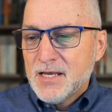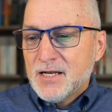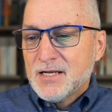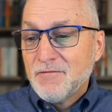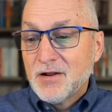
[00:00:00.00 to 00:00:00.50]

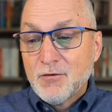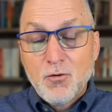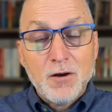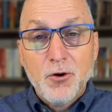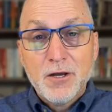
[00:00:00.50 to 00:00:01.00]
David at
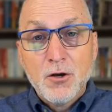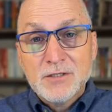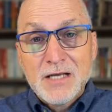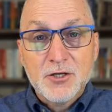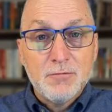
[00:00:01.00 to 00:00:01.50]
one point goes
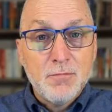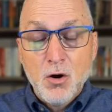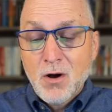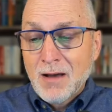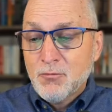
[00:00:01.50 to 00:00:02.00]
out to
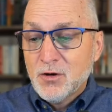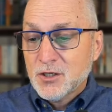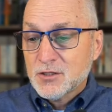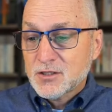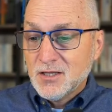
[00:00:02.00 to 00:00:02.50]
Moab, which
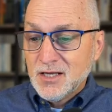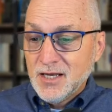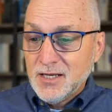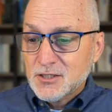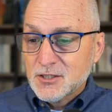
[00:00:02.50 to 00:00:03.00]
is to the
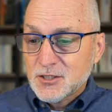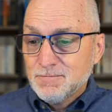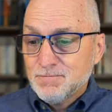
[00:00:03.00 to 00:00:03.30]
east,